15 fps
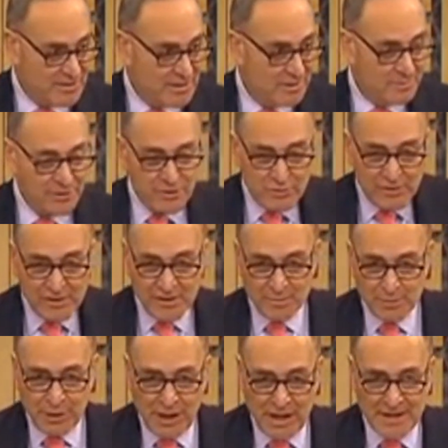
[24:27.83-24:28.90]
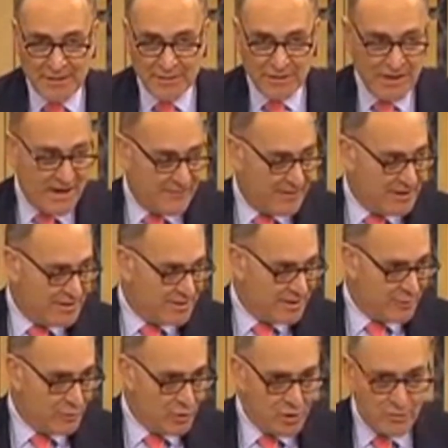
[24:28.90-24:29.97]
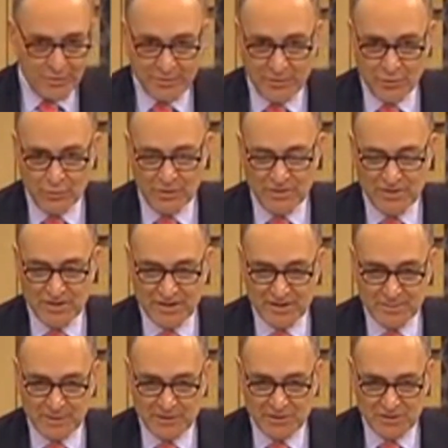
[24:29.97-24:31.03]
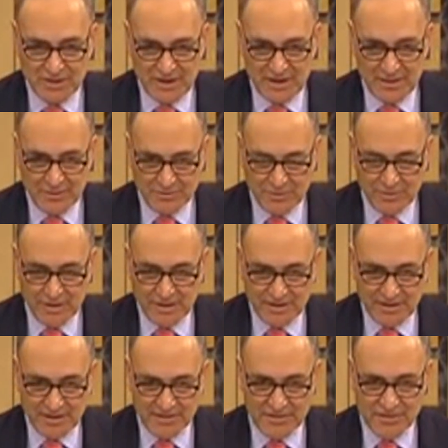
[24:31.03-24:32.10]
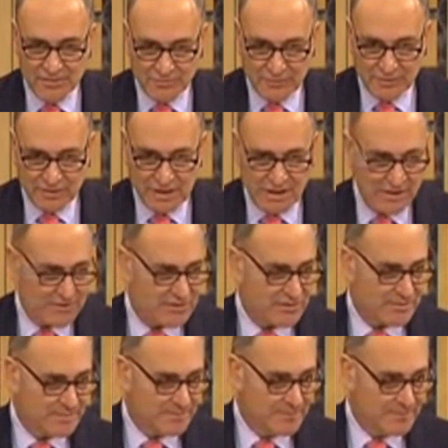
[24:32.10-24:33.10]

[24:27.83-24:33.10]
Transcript: but you didn't apply. You didn't have anything wrong with you, and 6 months later, you get cancer of the lungs,